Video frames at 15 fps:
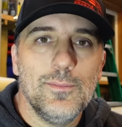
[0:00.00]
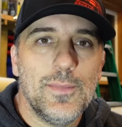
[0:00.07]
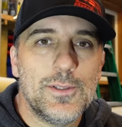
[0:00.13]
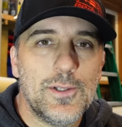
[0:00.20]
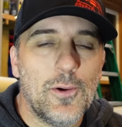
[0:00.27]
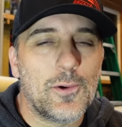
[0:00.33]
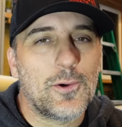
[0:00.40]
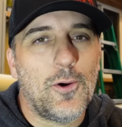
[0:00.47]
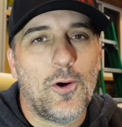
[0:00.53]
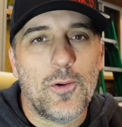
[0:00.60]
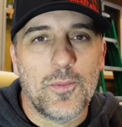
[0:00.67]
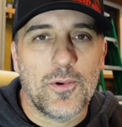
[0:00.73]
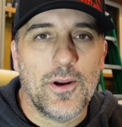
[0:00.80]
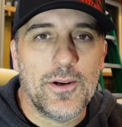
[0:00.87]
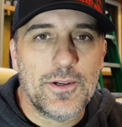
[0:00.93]
So are
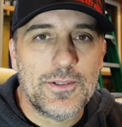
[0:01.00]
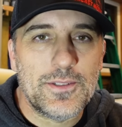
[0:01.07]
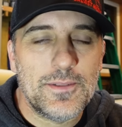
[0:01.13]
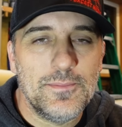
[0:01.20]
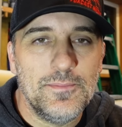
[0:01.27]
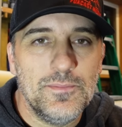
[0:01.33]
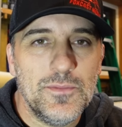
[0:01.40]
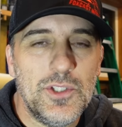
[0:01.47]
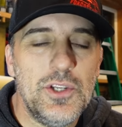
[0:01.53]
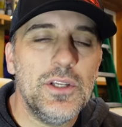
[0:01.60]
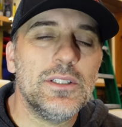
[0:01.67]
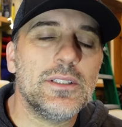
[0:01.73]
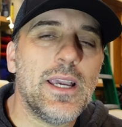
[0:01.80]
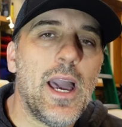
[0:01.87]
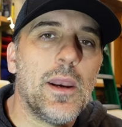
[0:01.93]
carburetors. You
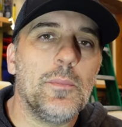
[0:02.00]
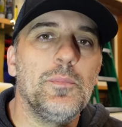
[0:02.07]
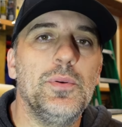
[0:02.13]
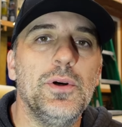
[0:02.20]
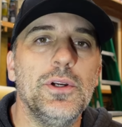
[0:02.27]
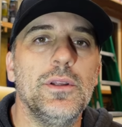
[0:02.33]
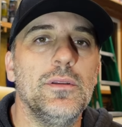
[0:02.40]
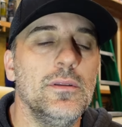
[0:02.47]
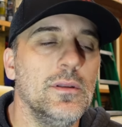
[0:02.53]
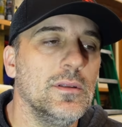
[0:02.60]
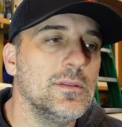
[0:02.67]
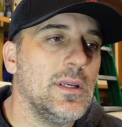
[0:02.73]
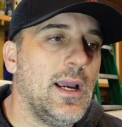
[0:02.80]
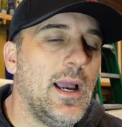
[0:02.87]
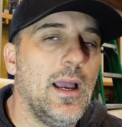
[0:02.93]
just got to put the
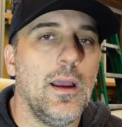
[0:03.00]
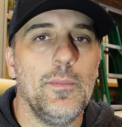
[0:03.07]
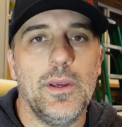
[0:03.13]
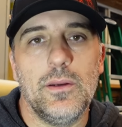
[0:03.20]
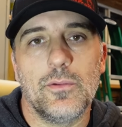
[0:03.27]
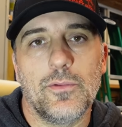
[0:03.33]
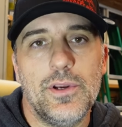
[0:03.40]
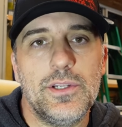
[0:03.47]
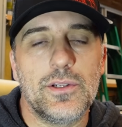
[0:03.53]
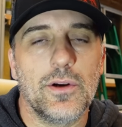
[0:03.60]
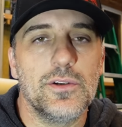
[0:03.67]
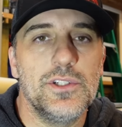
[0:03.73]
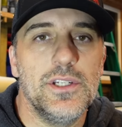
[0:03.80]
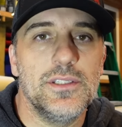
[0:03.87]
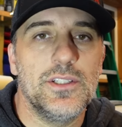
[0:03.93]
time and
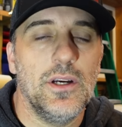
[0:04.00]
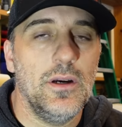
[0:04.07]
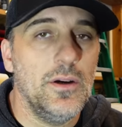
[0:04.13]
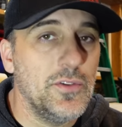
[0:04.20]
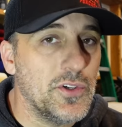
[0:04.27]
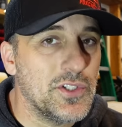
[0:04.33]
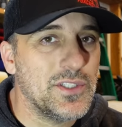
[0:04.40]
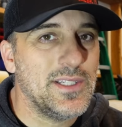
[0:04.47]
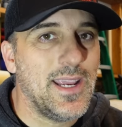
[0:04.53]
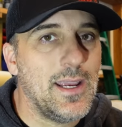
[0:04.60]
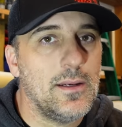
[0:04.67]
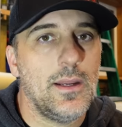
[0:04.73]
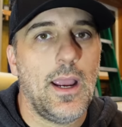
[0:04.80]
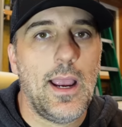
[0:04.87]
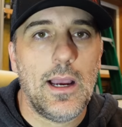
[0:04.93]
research in to
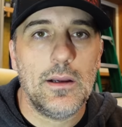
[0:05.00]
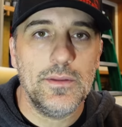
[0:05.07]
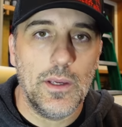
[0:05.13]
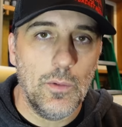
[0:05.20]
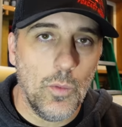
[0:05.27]
understand how they